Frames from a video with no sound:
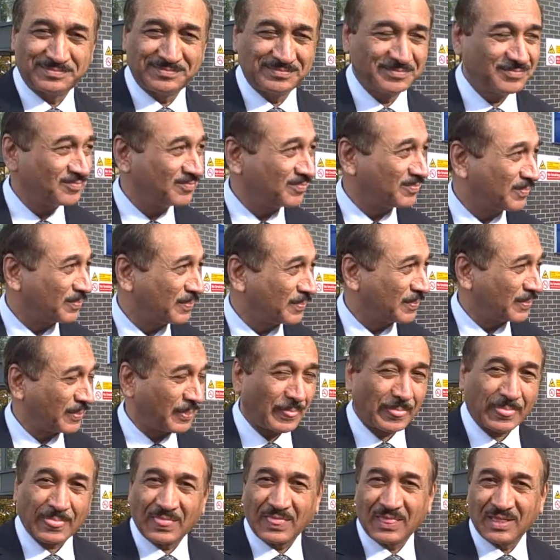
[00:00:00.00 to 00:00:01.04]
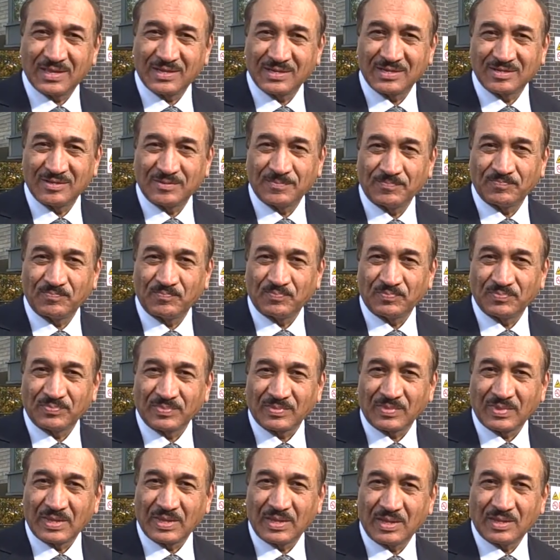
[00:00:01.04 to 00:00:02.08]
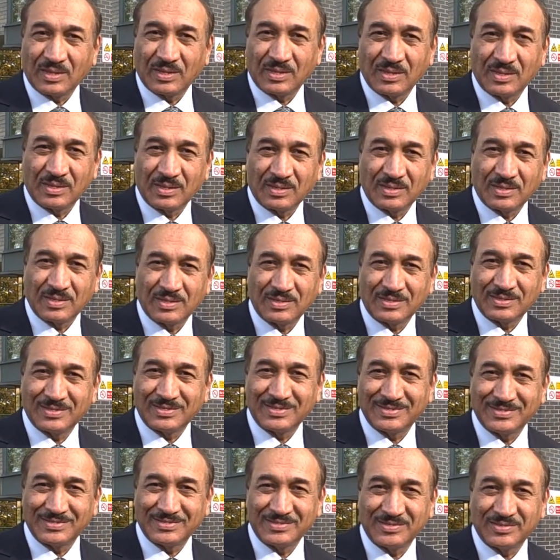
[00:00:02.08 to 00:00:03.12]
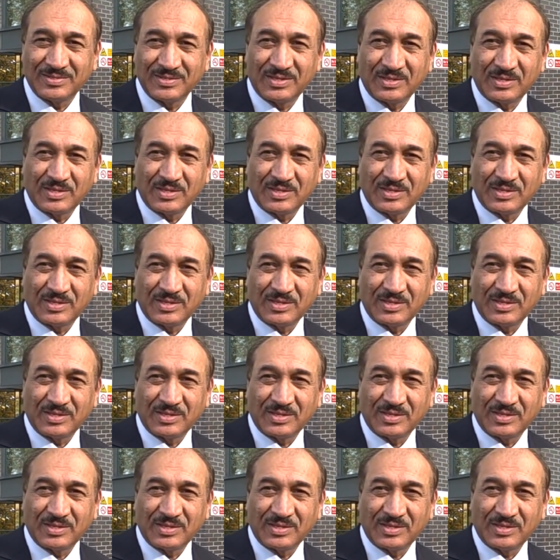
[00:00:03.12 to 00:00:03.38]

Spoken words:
Okay, in your own time, just explain a bit about what's happening today and...